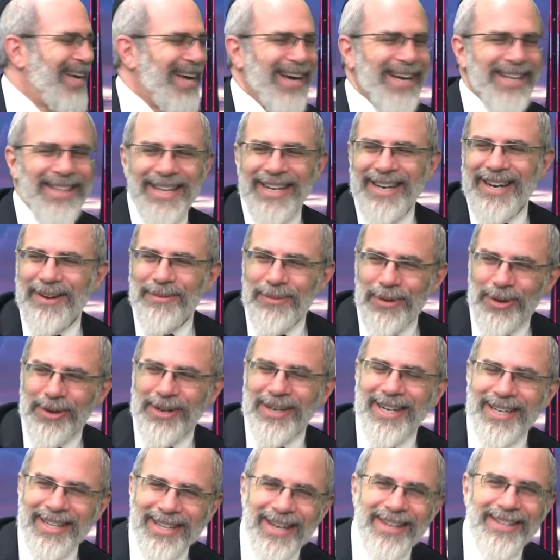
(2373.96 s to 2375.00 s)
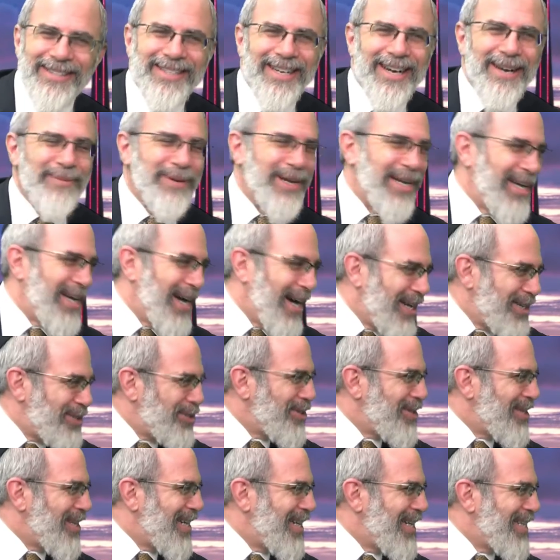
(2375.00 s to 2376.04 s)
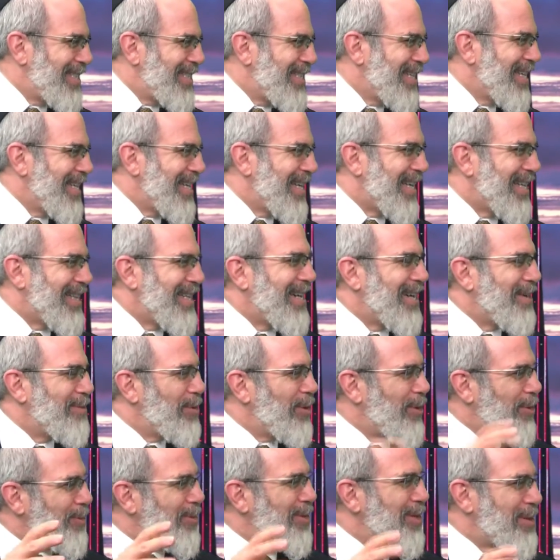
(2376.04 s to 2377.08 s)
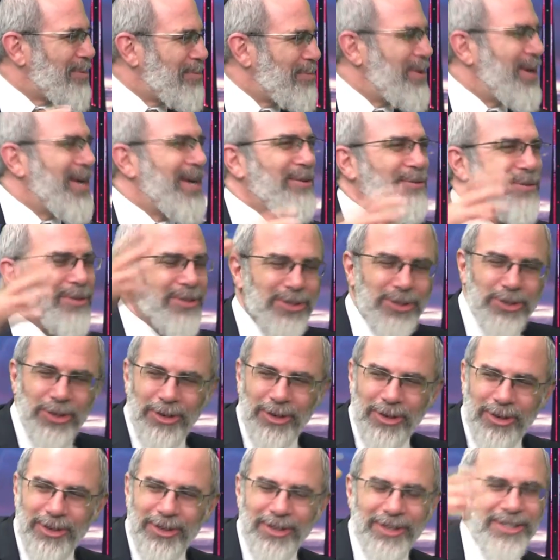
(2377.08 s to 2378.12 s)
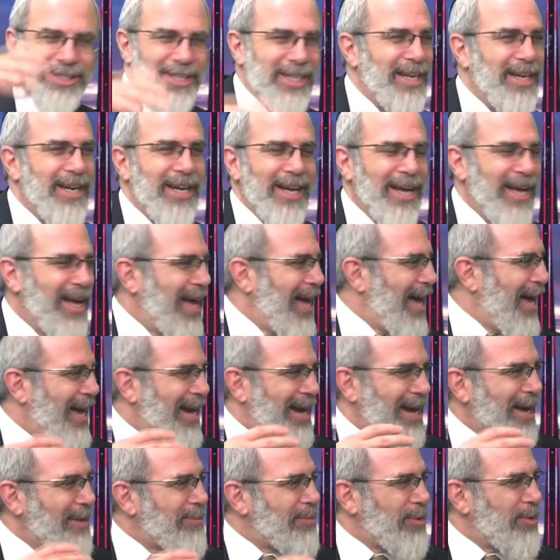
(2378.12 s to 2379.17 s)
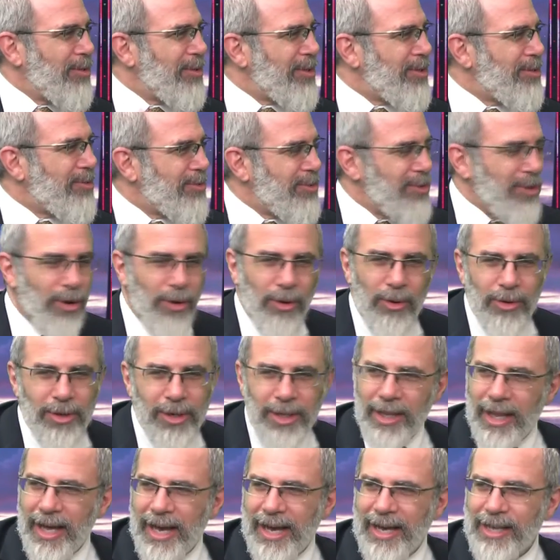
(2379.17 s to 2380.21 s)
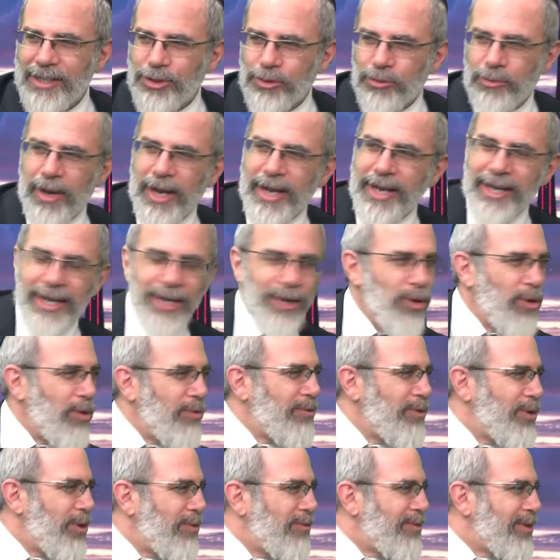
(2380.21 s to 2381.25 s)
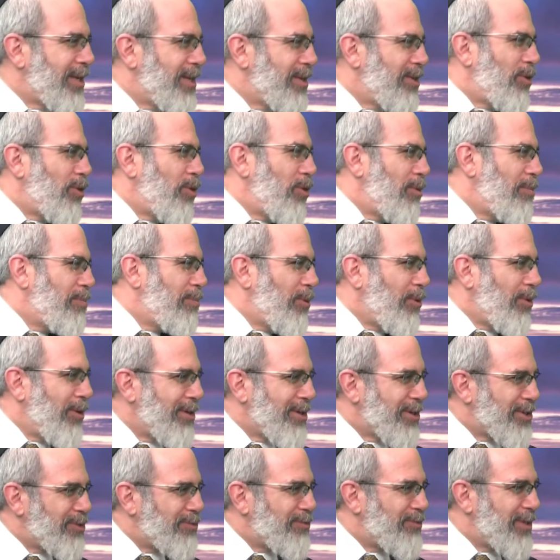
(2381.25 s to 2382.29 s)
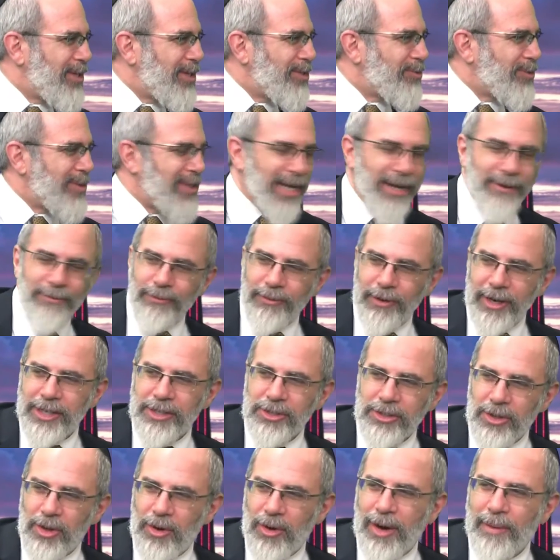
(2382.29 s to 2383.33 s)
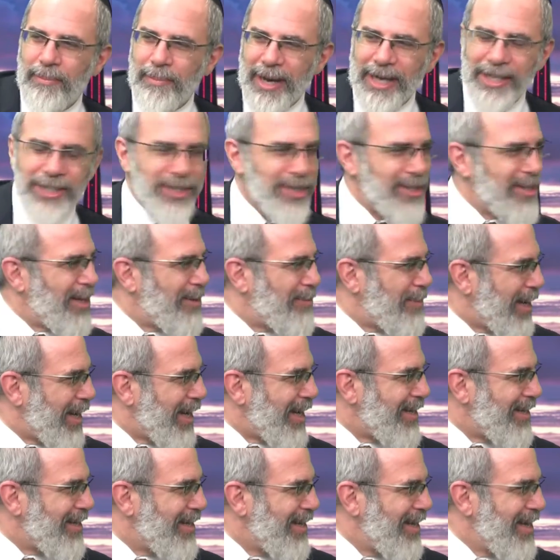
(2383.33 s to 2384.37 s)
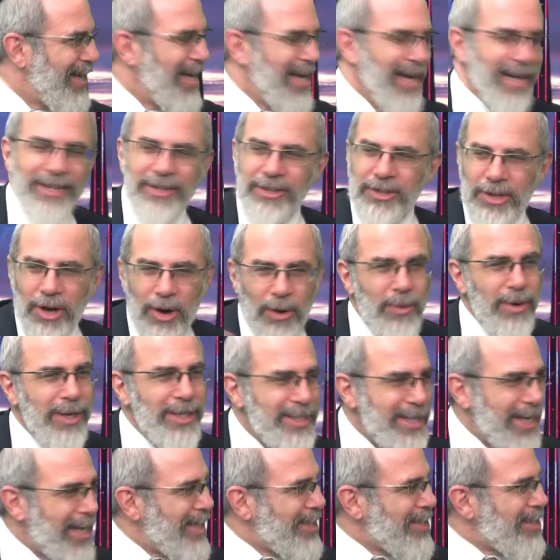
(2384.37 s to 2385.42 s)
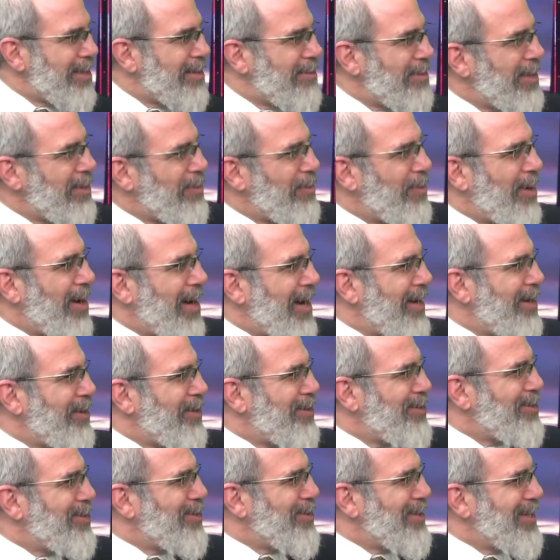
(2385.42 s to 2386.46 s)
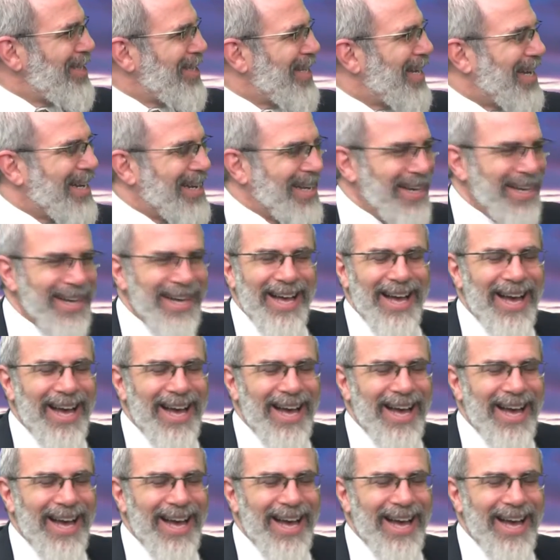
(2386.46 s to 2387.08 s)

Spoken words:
And then I wrote it another time, and I underlined it, and then I wrote it really big with circles, and I'm going through the whole class, writing it over and over again. The whole board is filled with that phrase, Lo habaishan lameid. No one's asking me, why are you doing that?